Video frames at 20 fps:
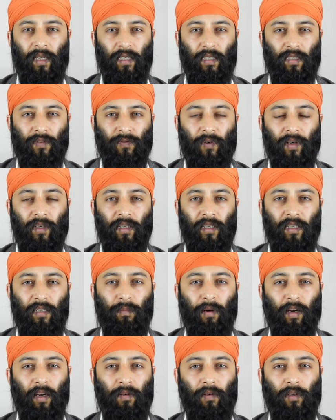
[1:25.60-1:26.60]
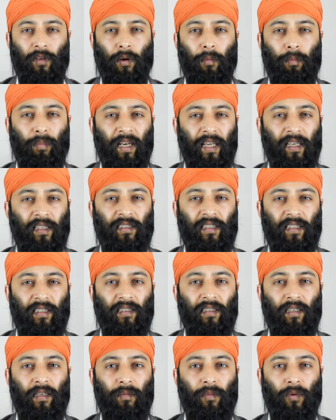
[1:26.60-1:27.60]
It is funded by a complex
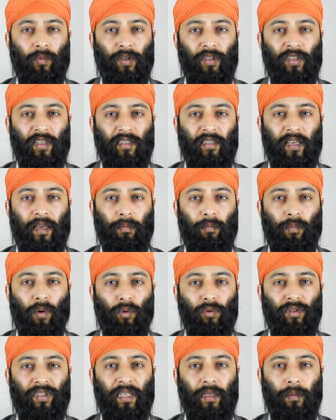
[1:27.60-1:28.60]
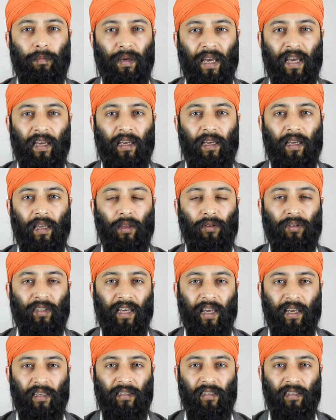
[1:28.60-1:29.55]
system, which is a multi-payer healthcare